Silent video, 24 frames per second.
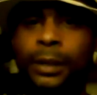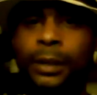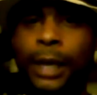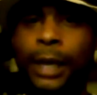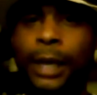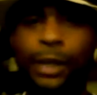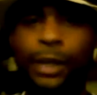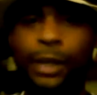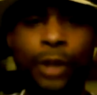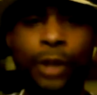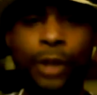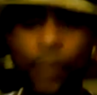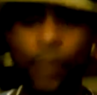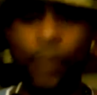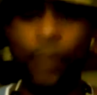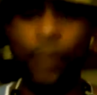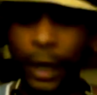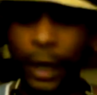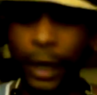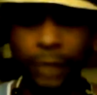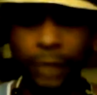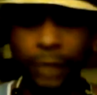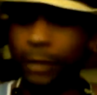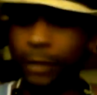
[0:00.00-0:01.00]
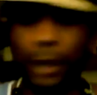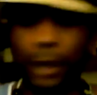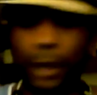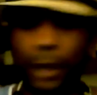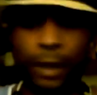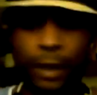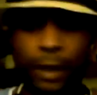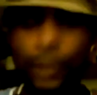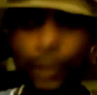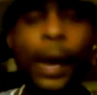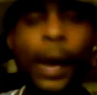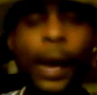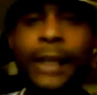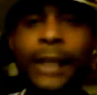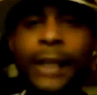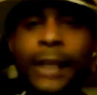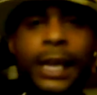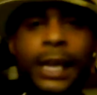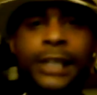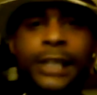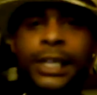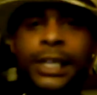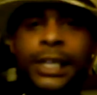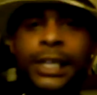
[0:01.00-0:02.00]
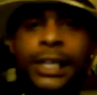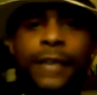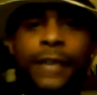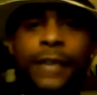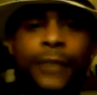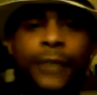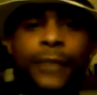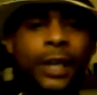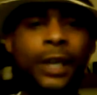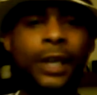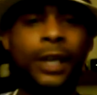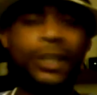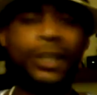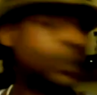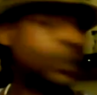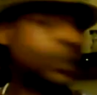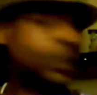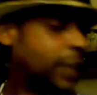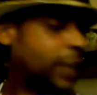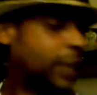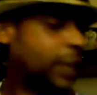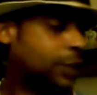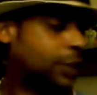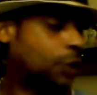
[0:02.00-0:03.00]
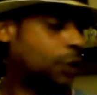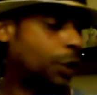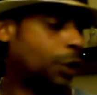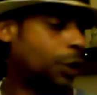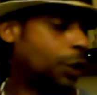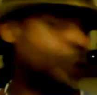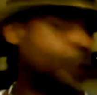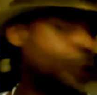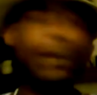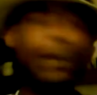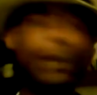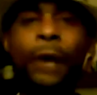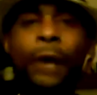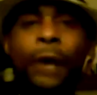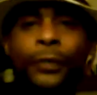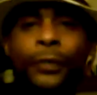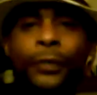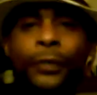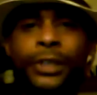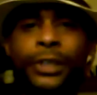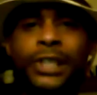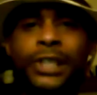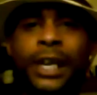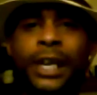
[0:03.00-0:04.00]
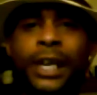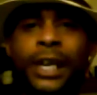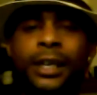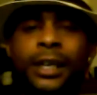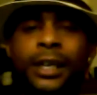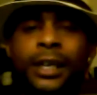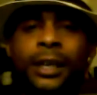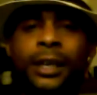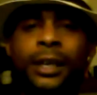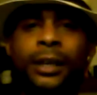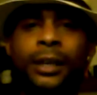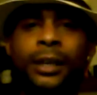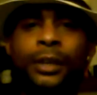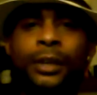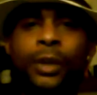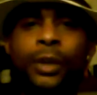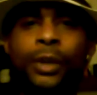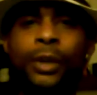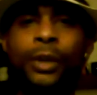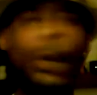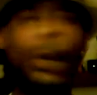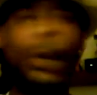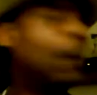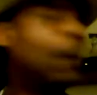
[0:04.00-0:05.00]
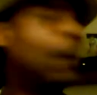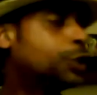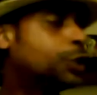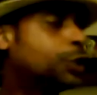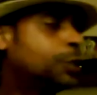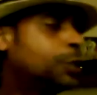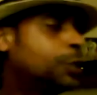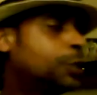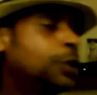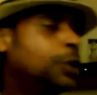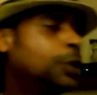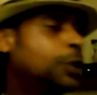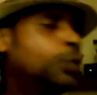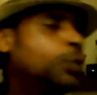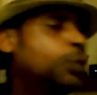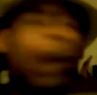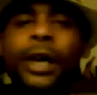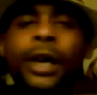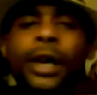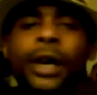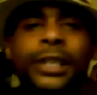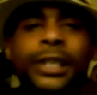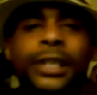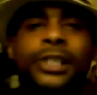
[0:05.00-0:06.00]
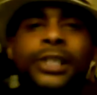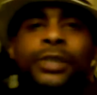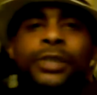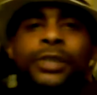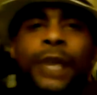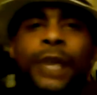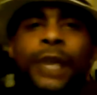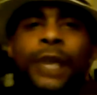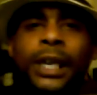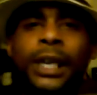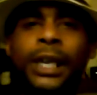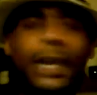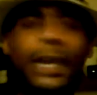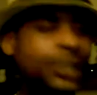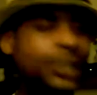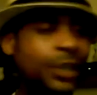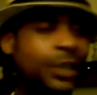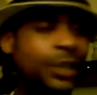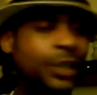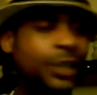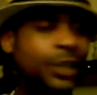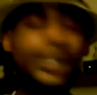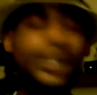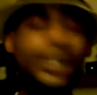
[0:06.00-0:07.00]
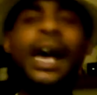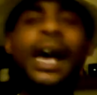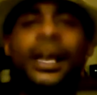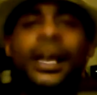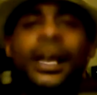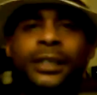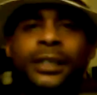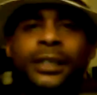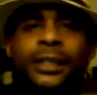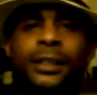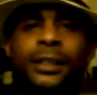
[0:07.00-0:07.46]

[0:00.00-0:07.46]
And you know what? You act as if, just like Jordan Belfort said. You know, why would you be walking the street as you're not?